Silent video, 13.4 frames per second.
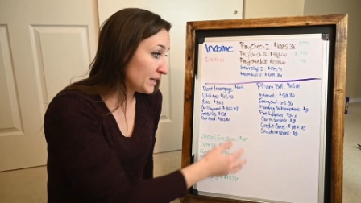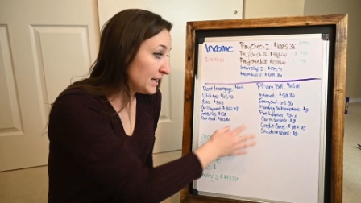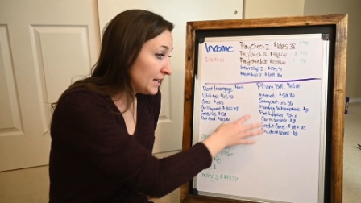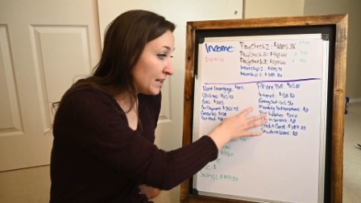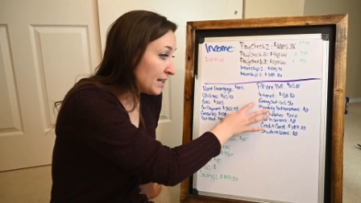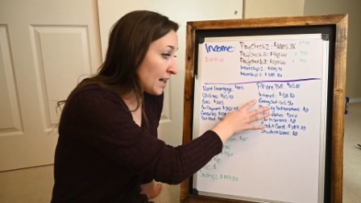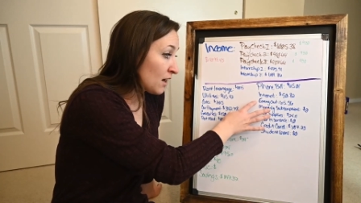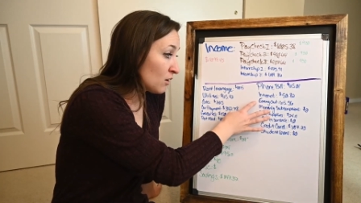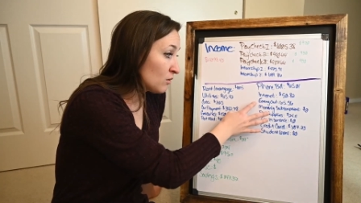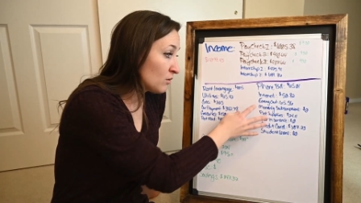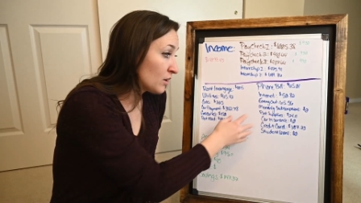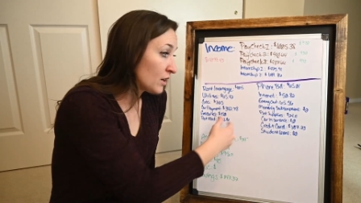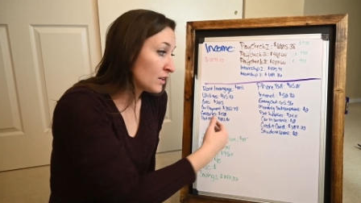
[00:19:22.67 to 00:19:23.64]
Eating
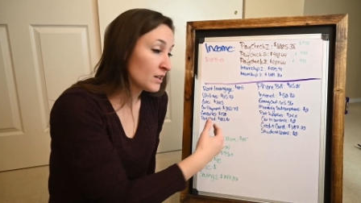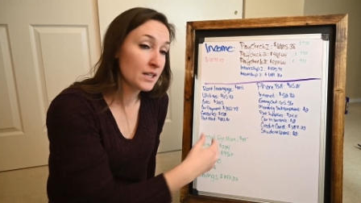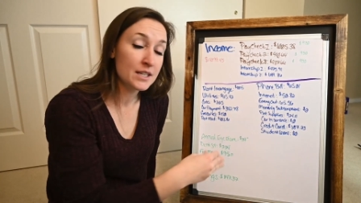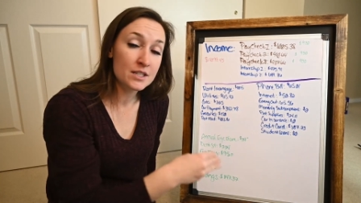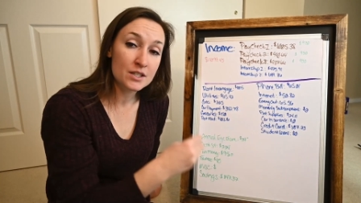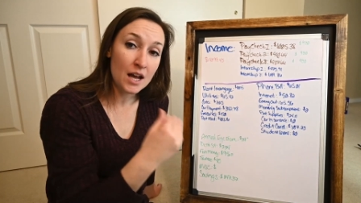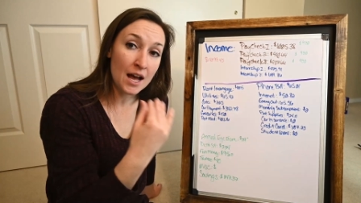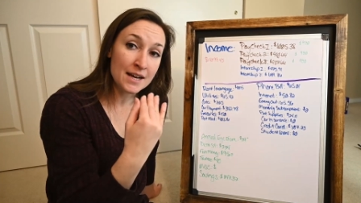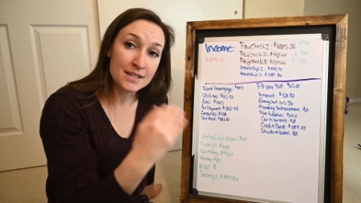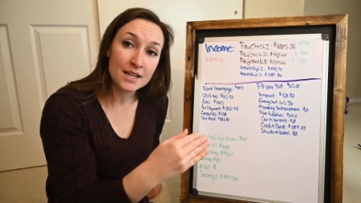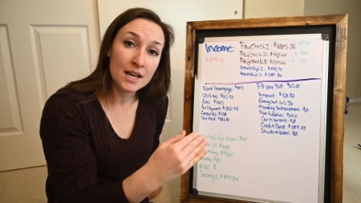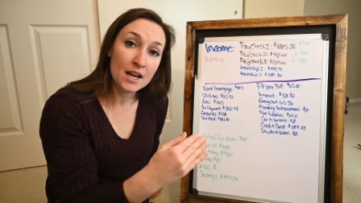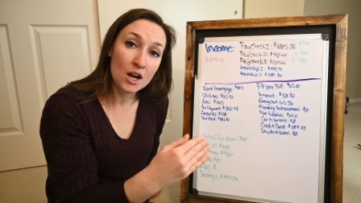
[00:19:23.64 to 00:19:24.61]
out, unless I
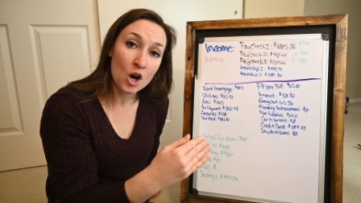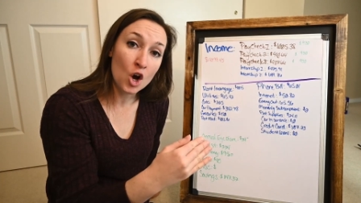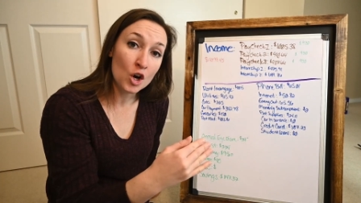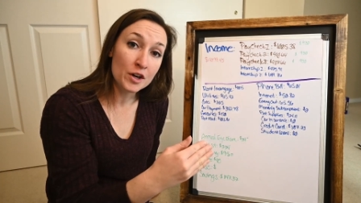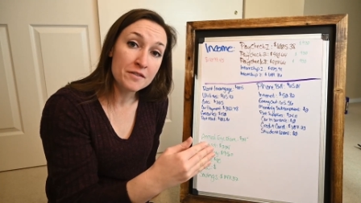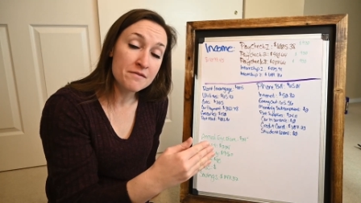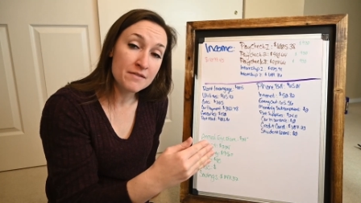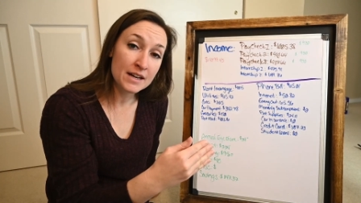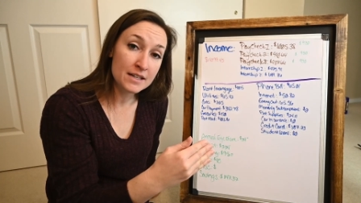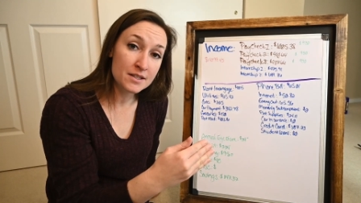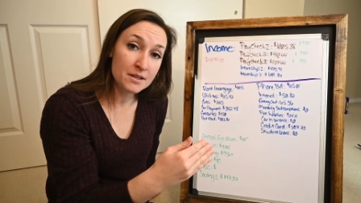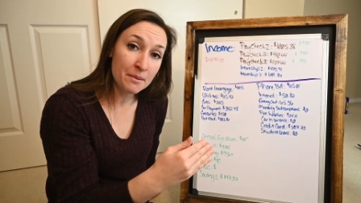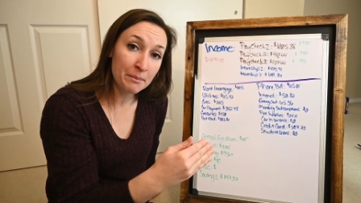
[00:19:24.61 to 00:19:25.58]
set a hard and
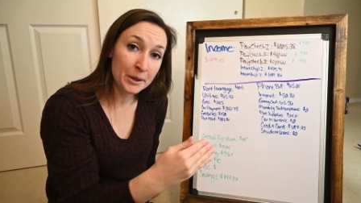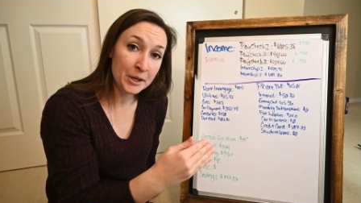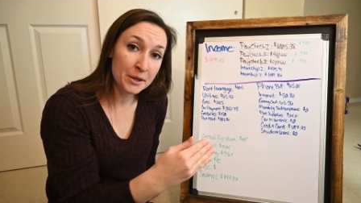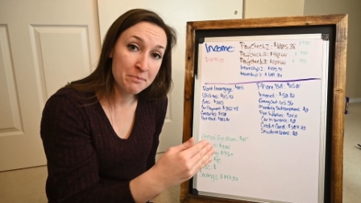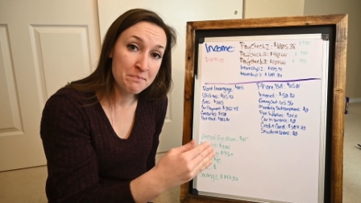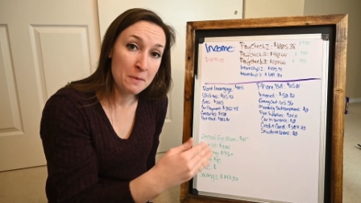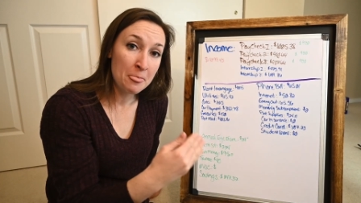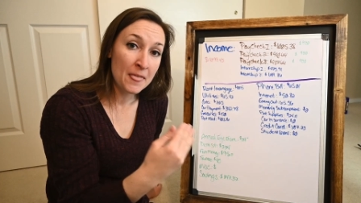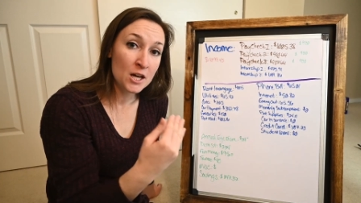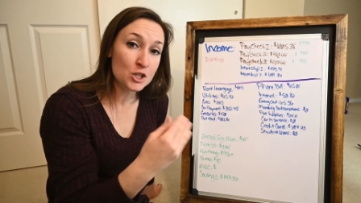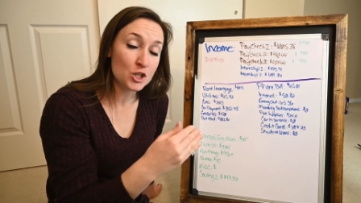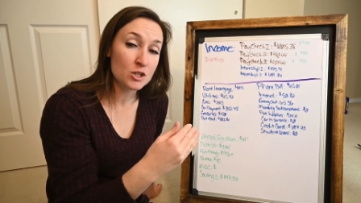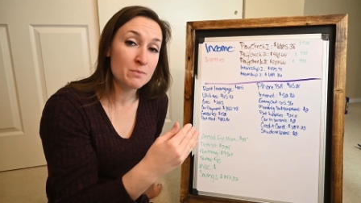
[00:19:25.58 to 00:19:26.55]
fast number,
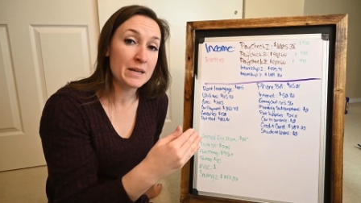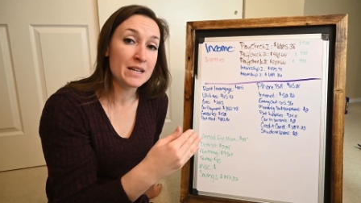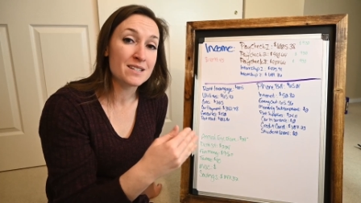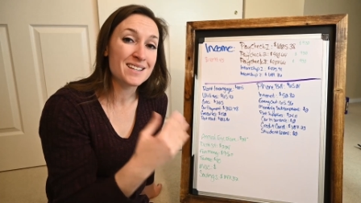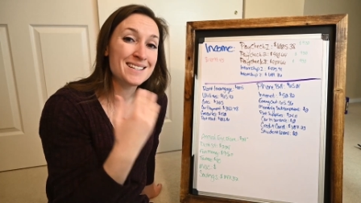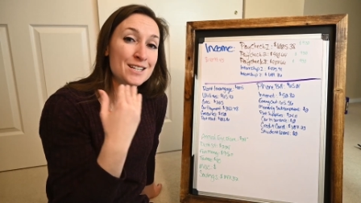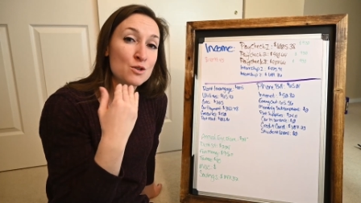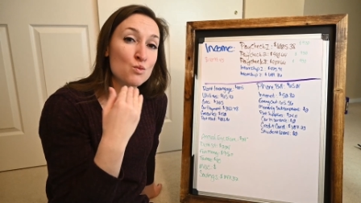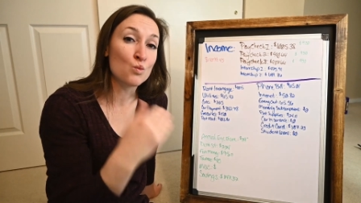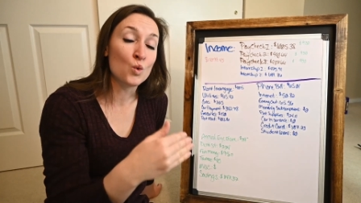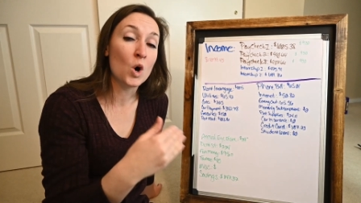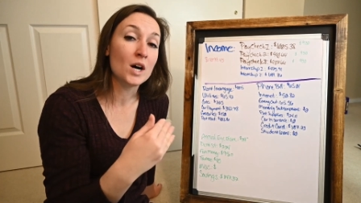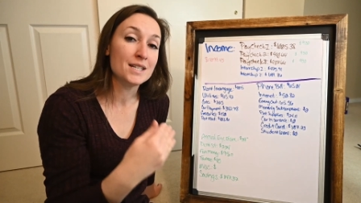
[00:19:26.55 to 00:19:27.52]
just because I didn't
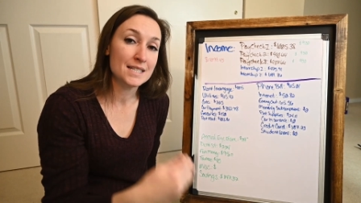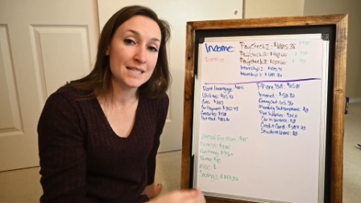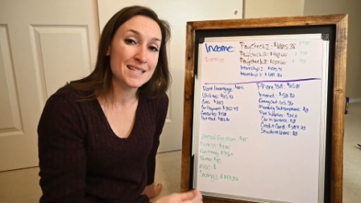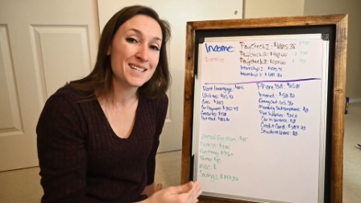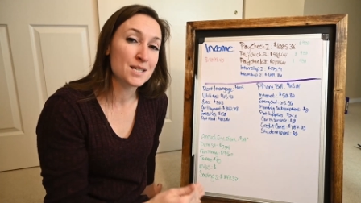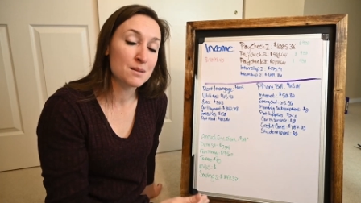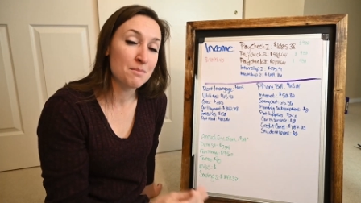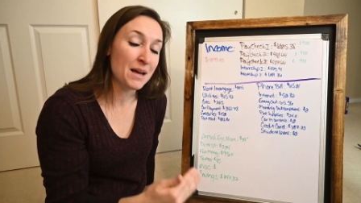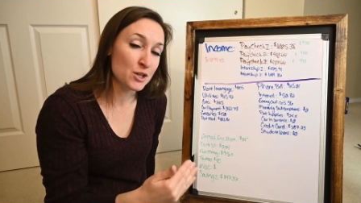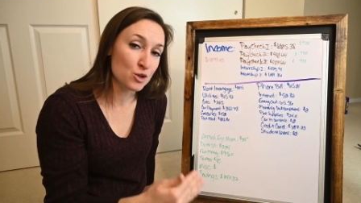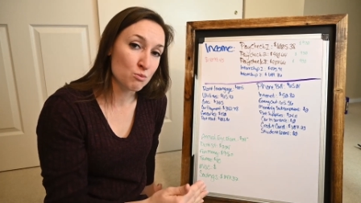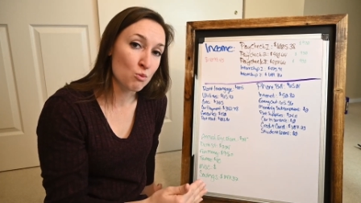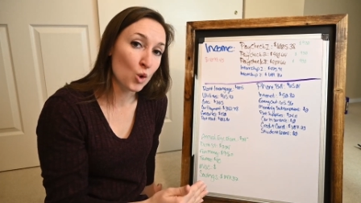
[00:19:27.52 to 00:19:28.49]
want to
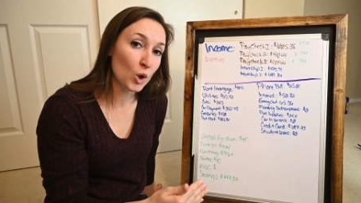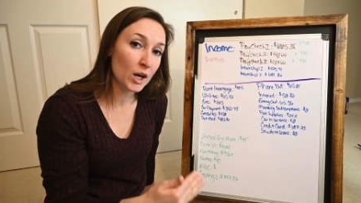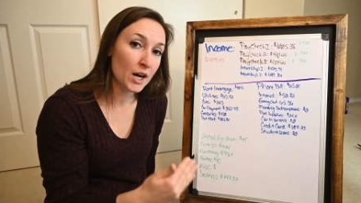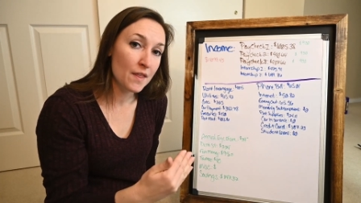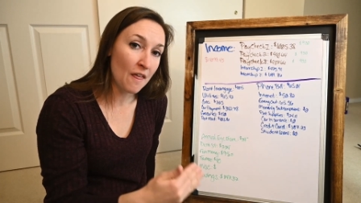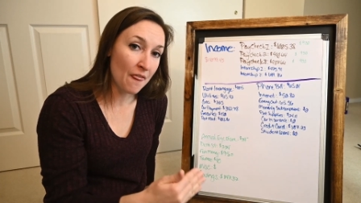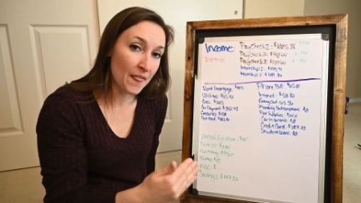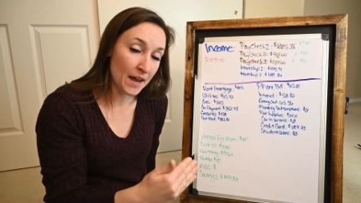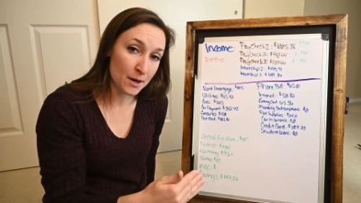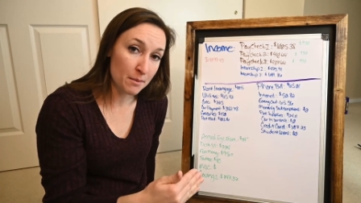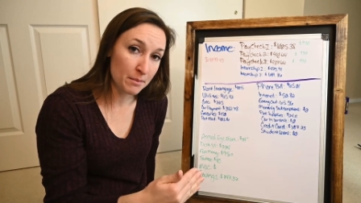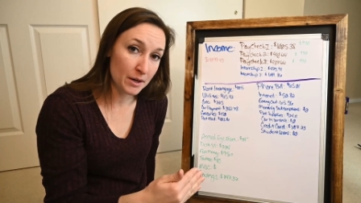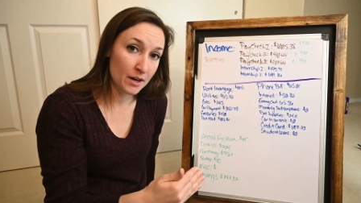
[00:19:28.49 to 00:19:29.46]
spend more than that
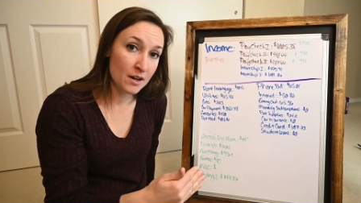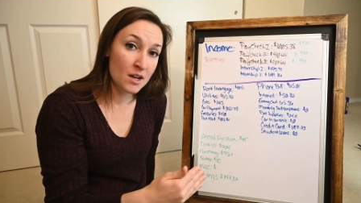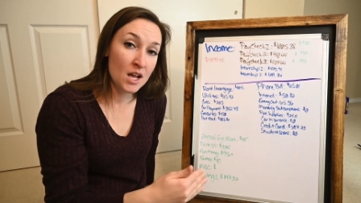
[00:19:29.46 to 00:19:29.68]
number.